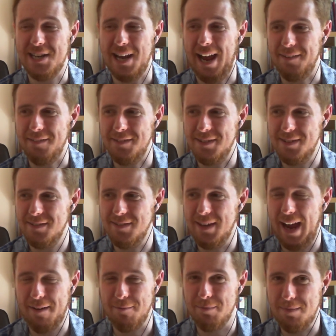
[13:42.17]
and
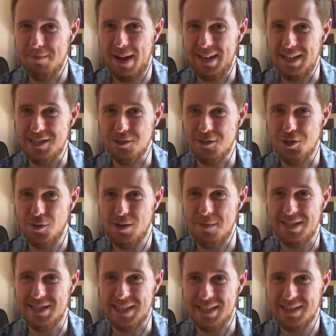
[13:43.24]
there haven't been many sort of
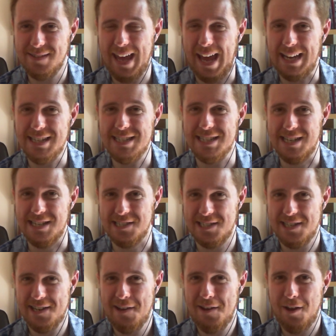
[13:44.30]
documented
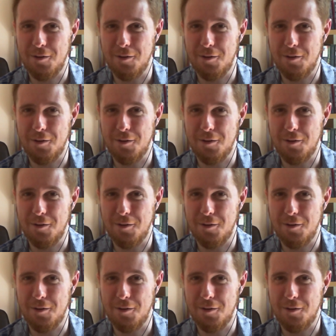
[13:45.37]
cases